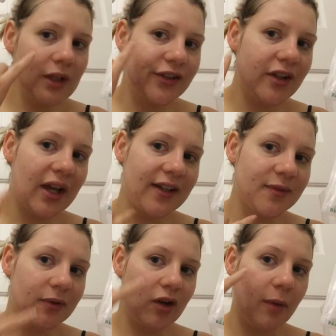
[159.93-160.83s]
so
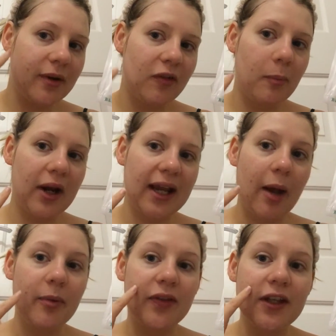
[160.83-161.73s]
hence we've got a bit of a
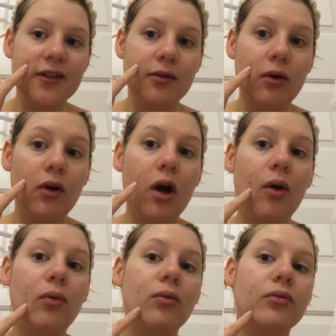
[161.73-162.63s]
breakout. But these are all
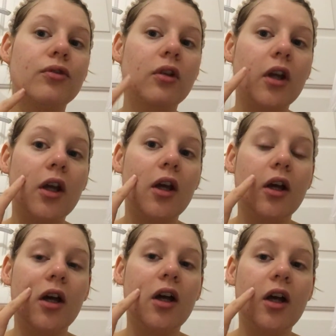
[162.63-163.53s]
old.
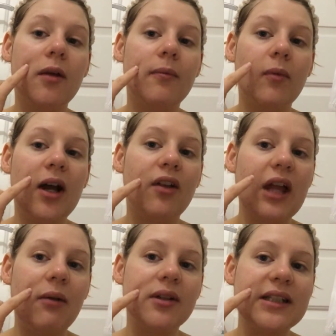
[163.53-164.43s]
Well,
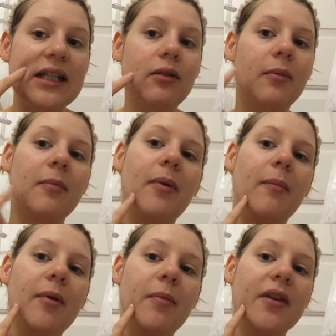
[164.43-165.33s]
that one's a little bit
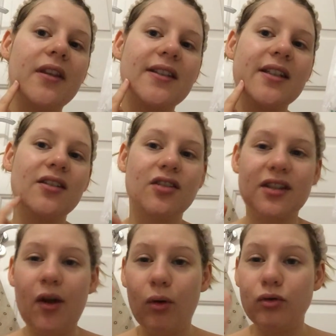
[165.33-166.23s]
bumpy, but
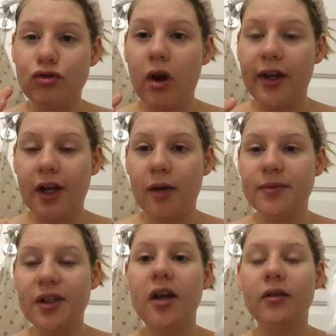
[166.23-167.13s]
they're all drying up,
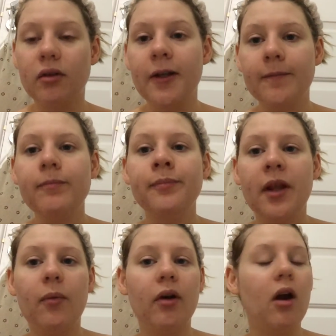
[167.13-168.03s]
so
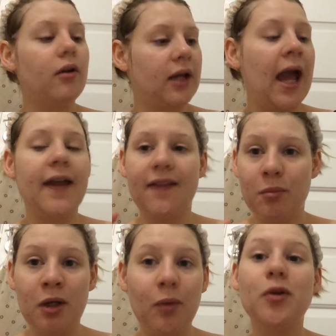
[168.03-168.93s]
we're okay at the
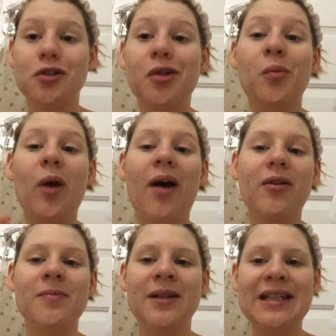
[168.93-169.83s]
minute. We're doing well
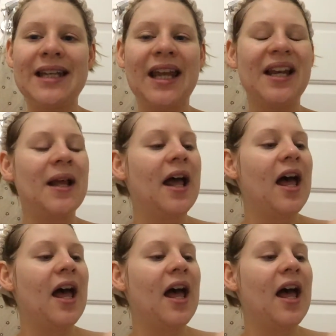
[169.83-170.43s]
with my skin.